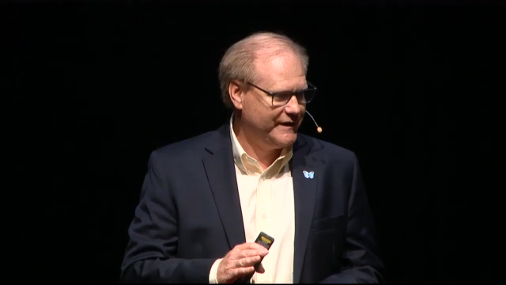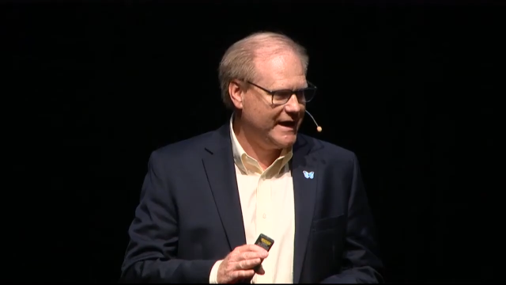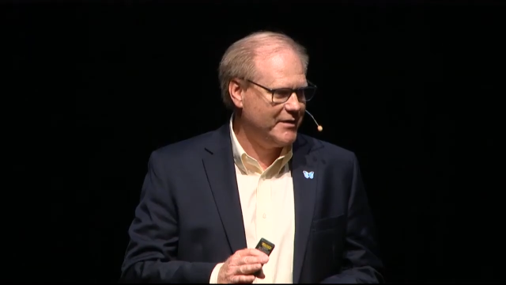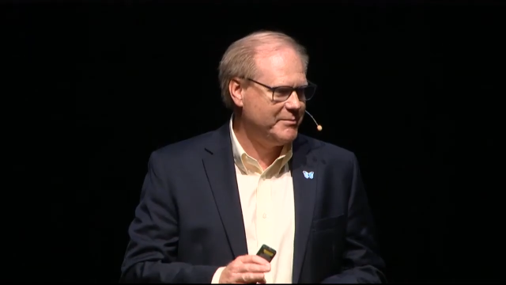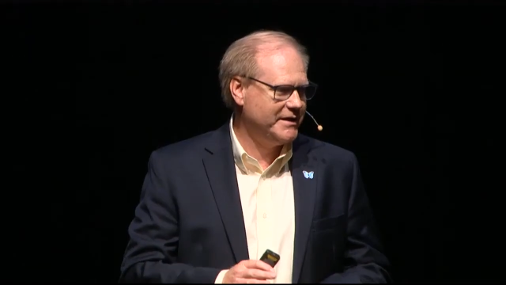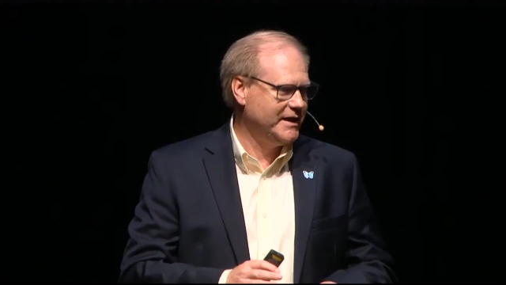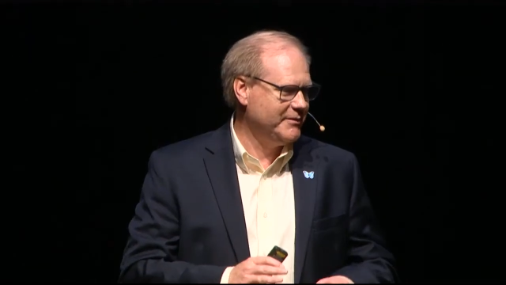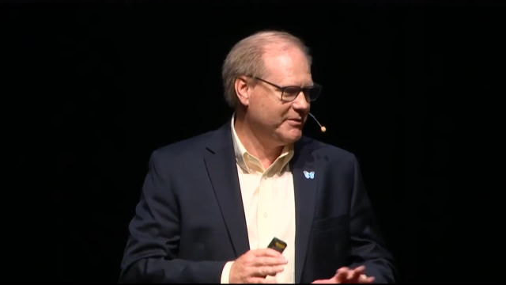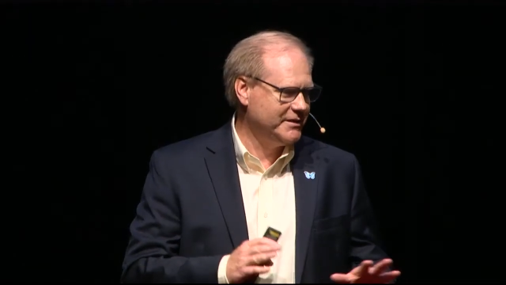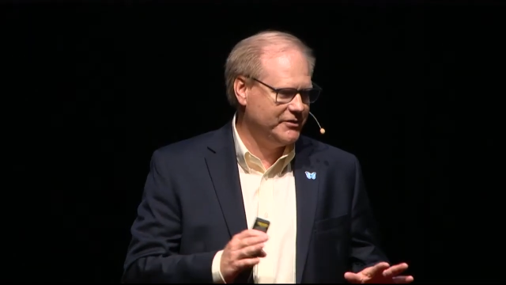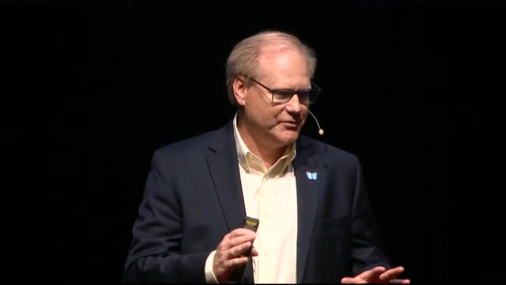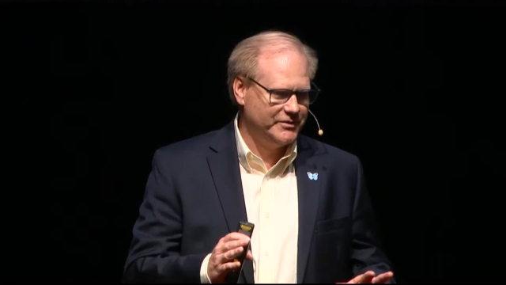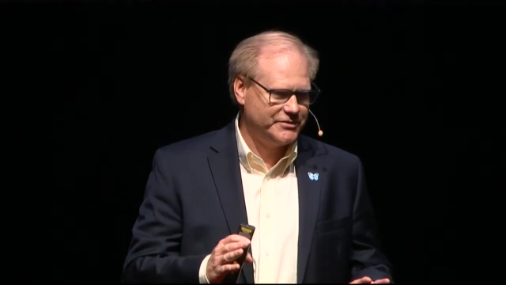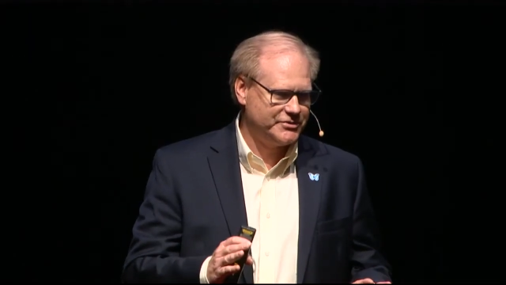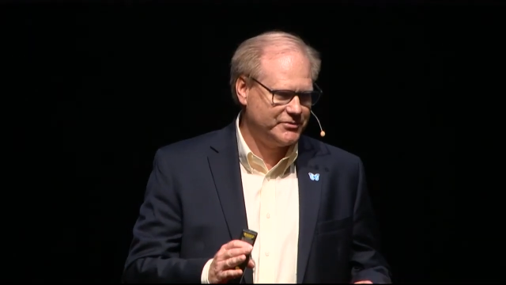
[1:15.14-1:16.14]
without being able to
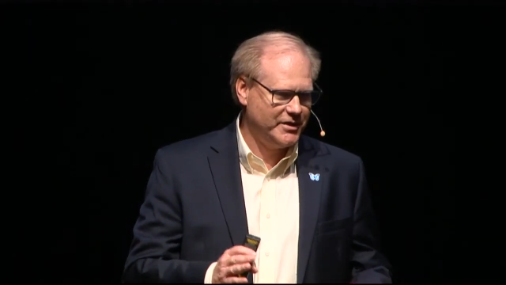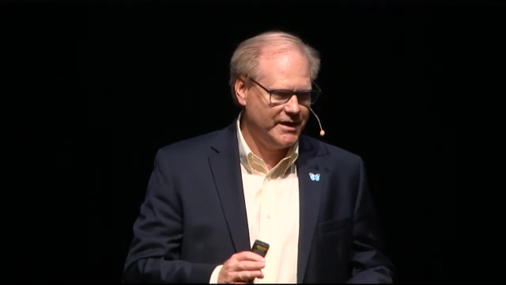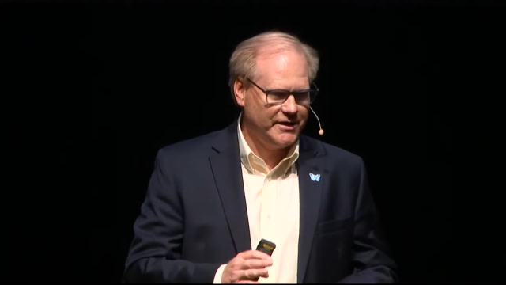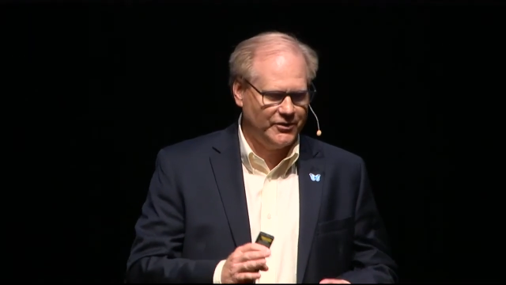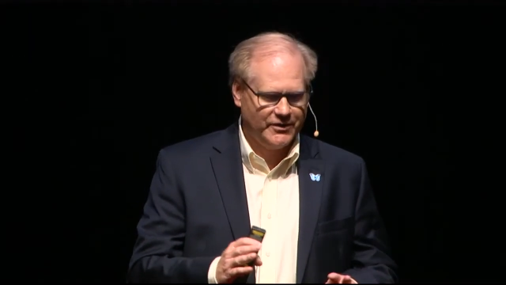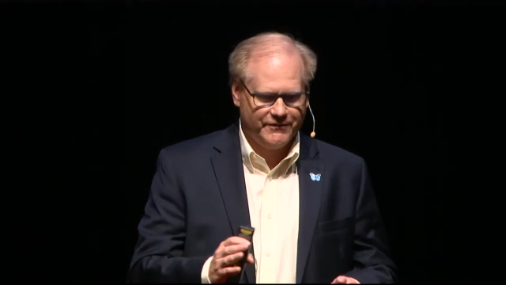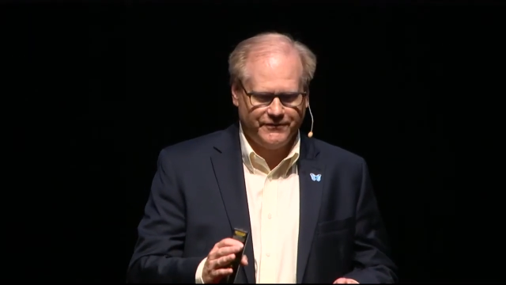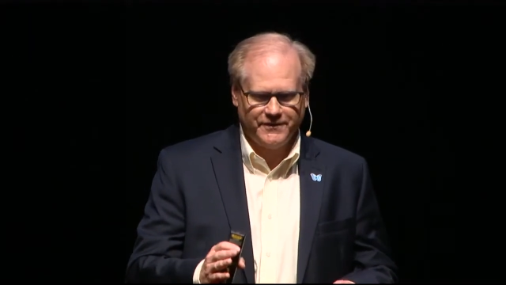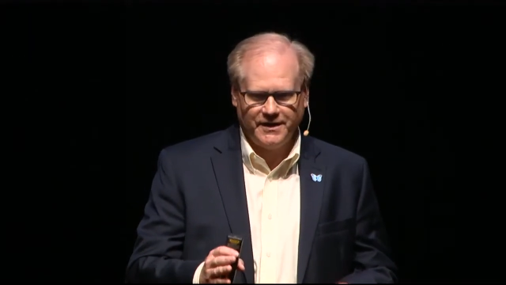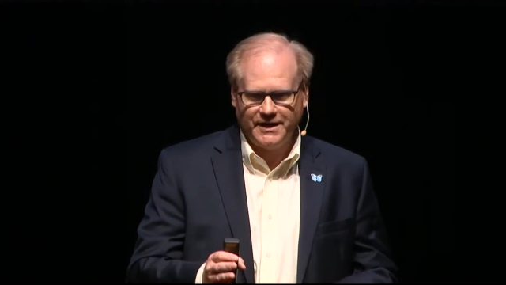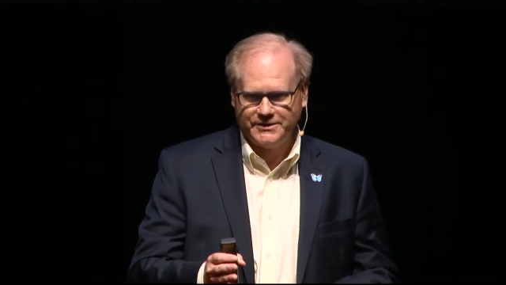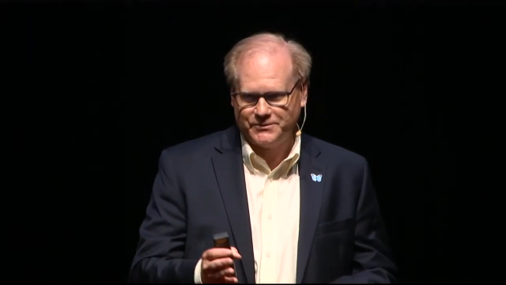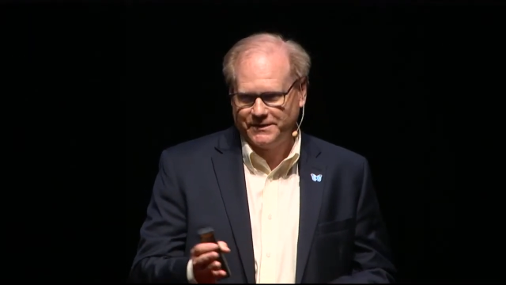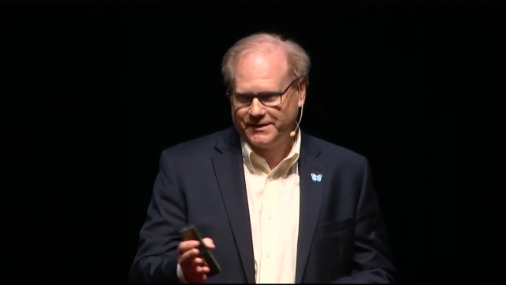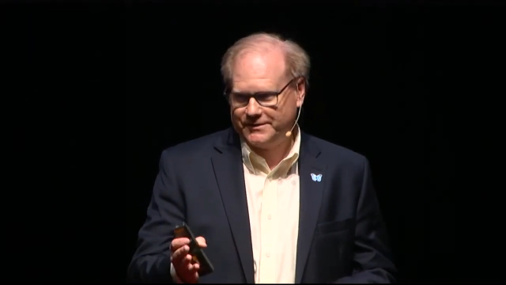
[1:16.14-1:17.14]
do a straight or a
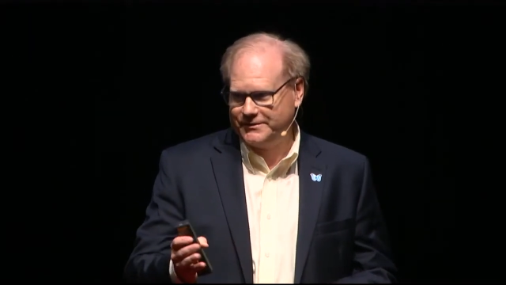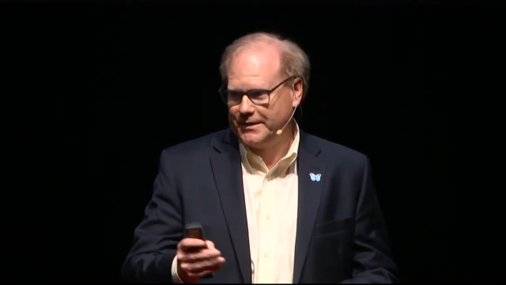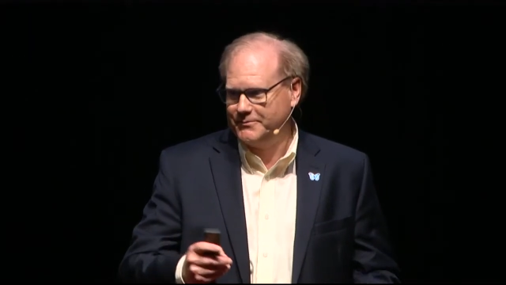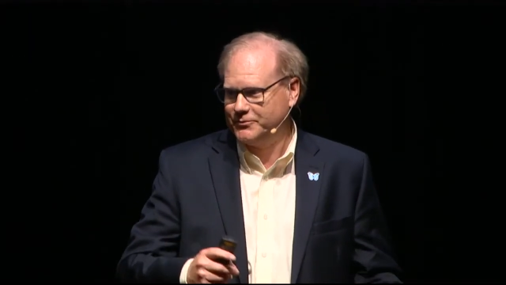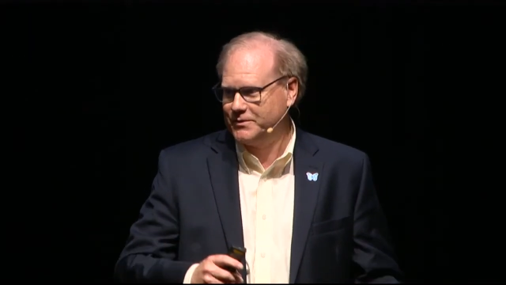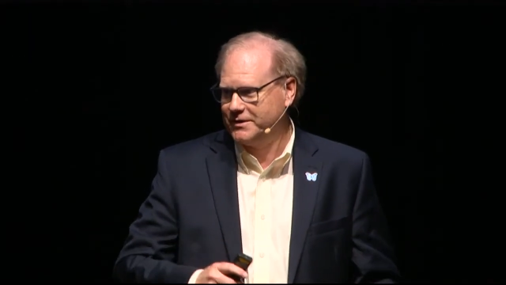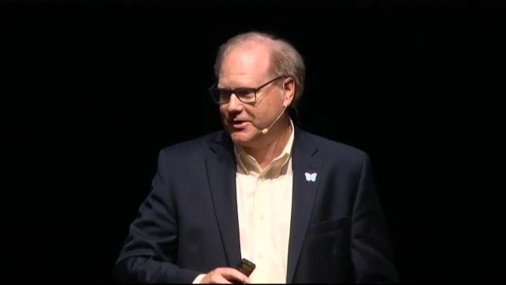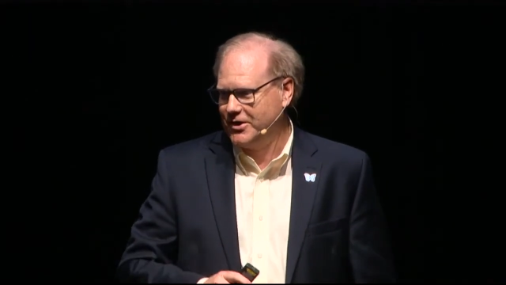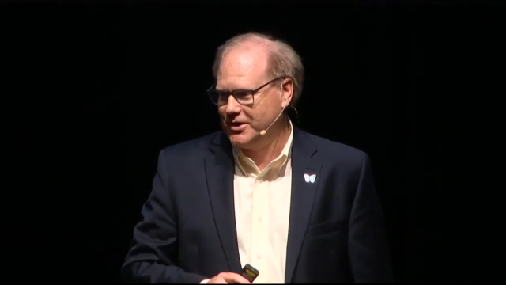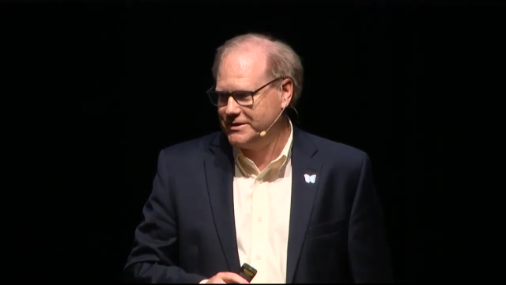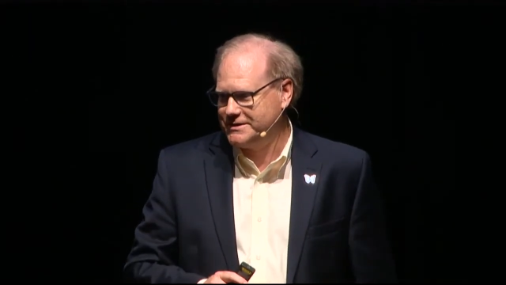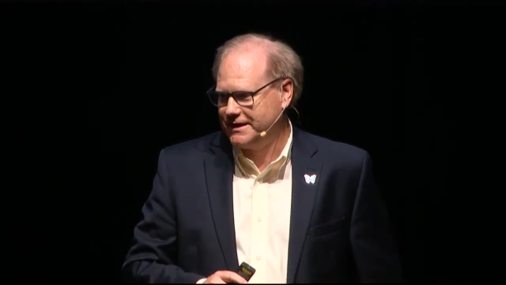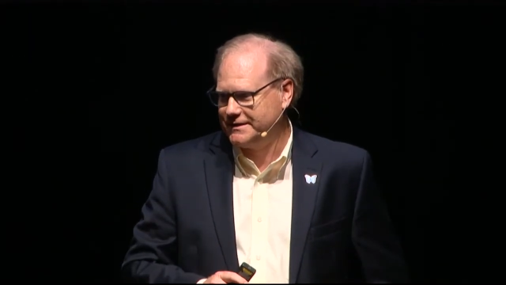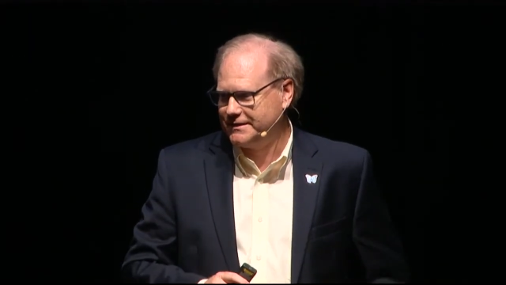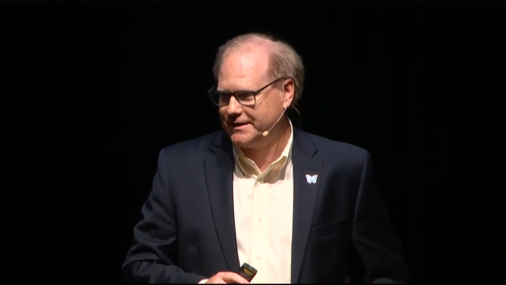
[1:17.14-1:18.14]
flush with subsequent
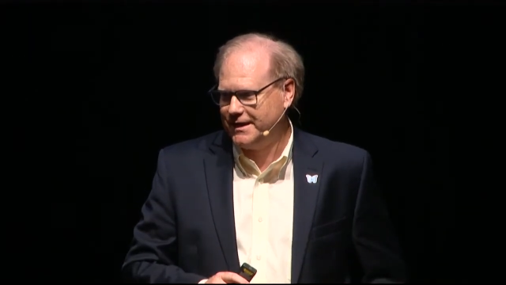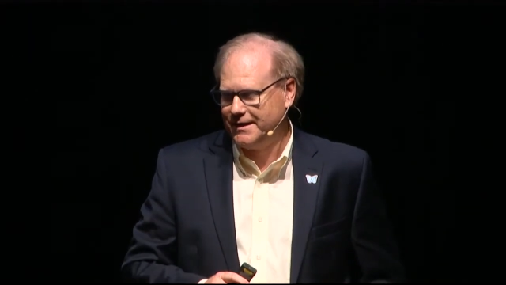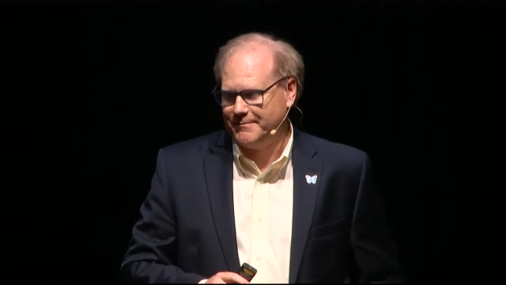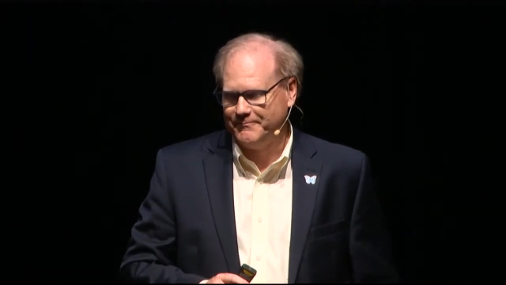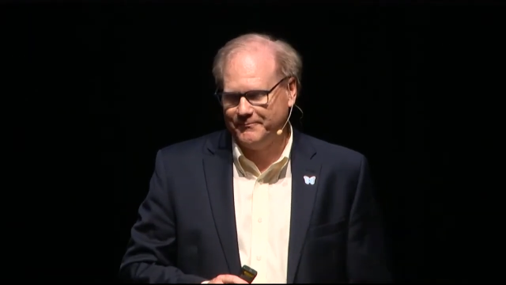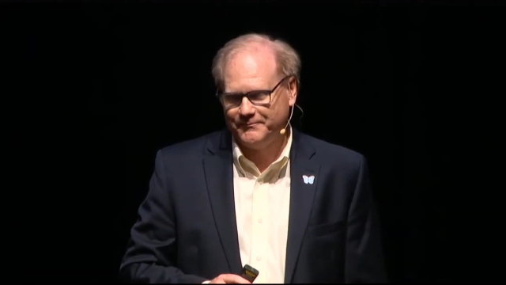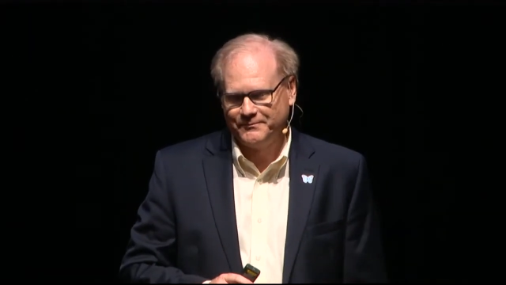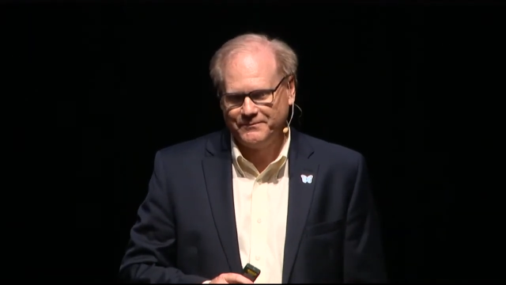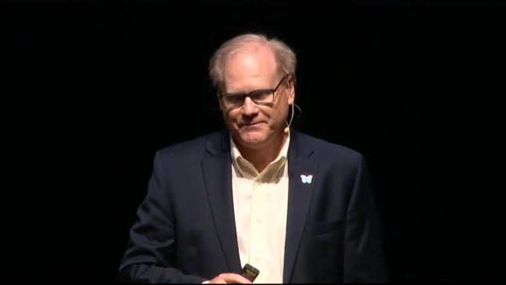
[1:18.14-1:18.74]
cards yet to come.